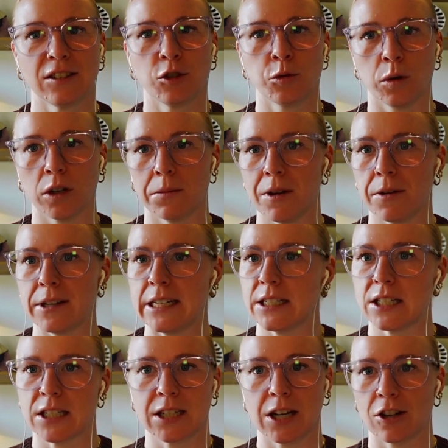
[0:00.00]
Do you want to maybe
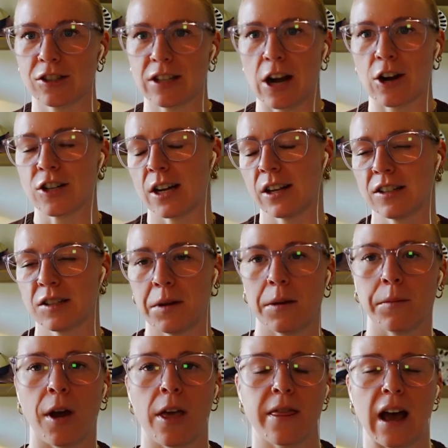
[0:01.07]
discuss that or tell us a
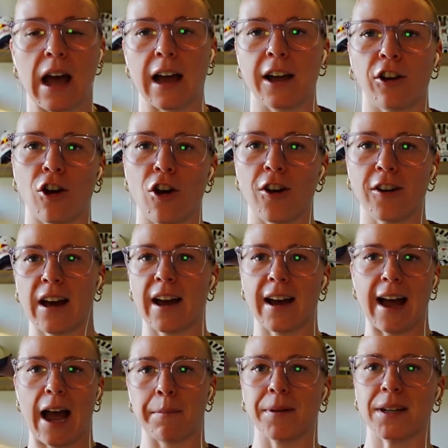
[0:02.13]
bit about that and how that
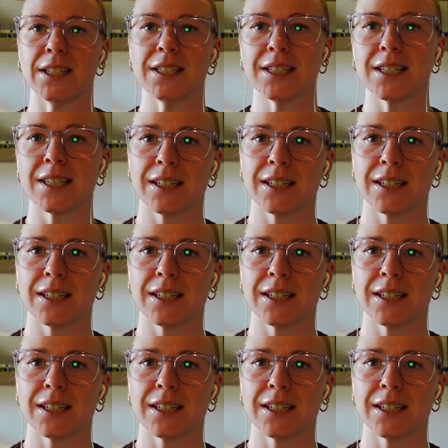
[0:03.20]
happened?